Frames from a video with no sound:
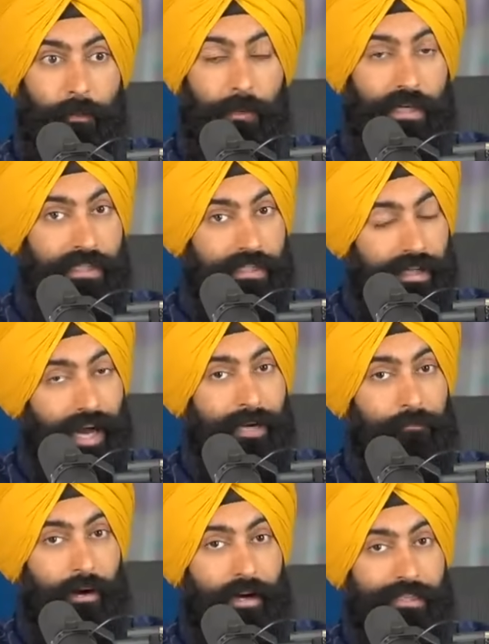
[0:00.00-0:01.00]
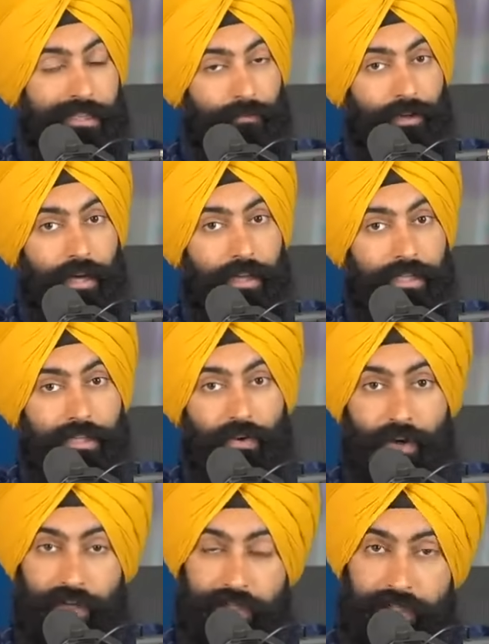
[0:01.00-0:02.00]
but it's not possible unless you
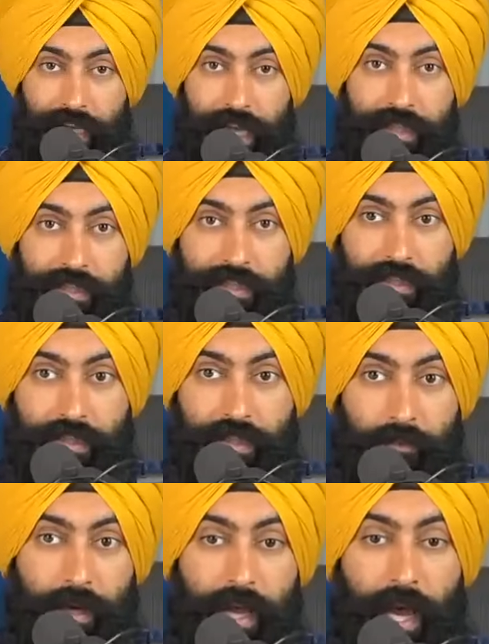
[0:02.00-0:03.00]
understand the system.